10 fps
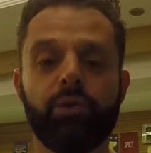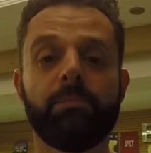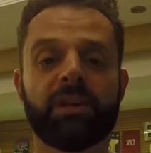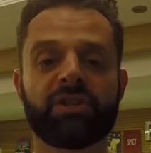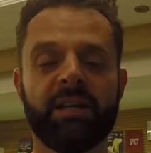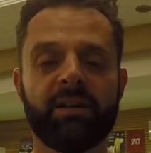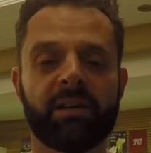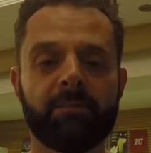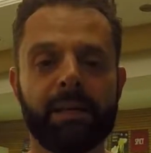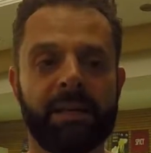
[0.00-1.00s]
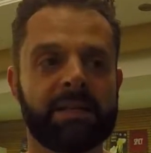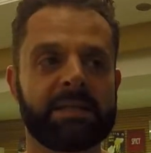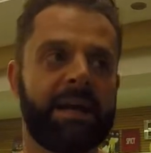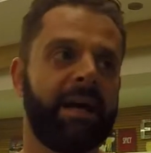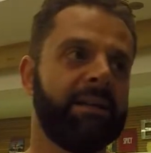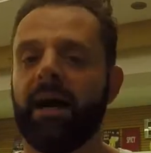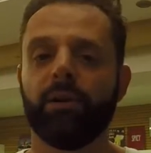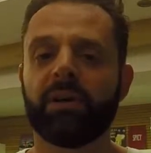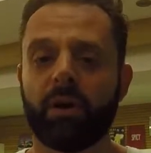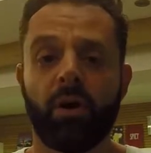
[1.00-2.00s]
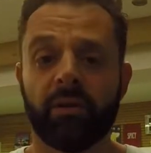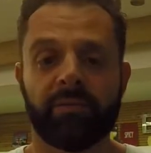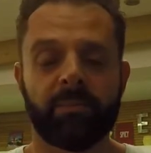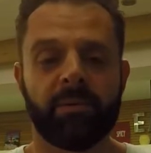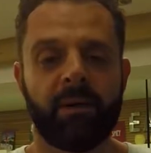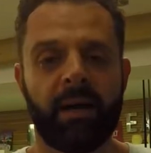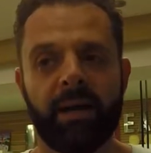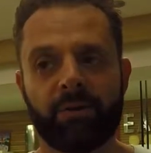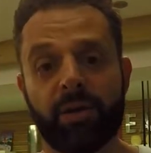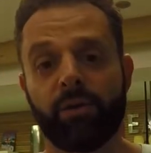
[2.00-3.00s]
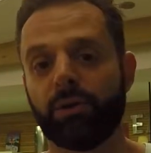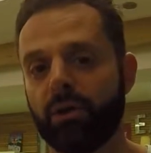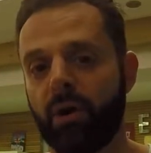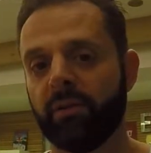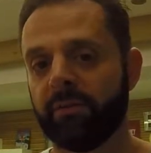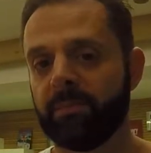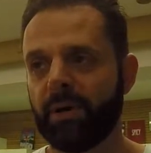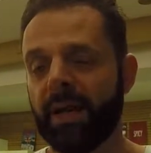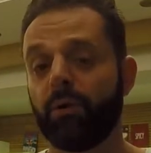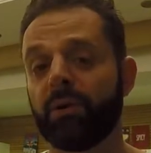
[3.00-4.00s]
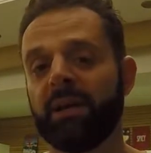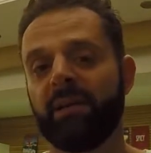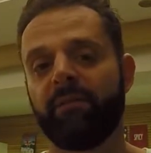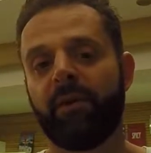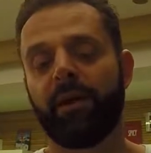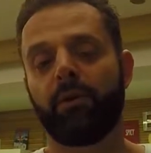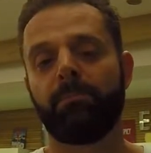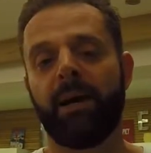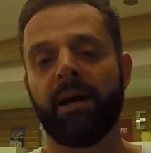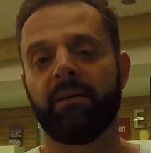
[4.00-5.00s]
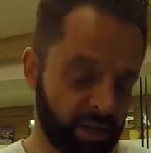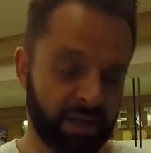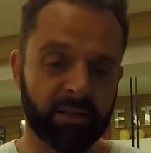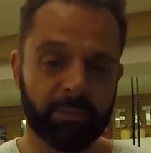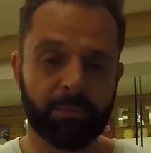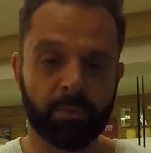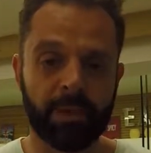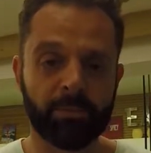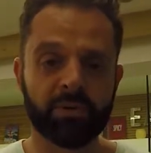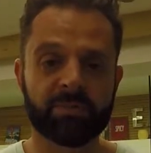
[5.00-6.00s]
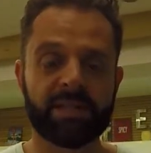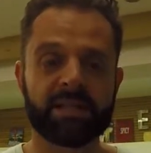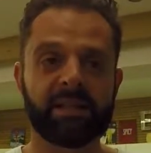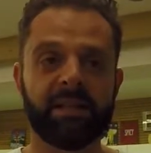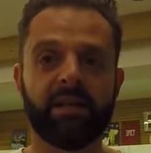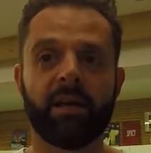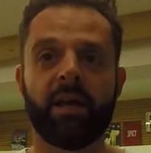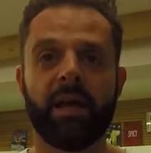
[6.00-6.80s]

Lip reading: too much into them because I look at all of them. I try to look at all of them, but I don't get involved. I don't buy. Check out the mempool. Mempool is basically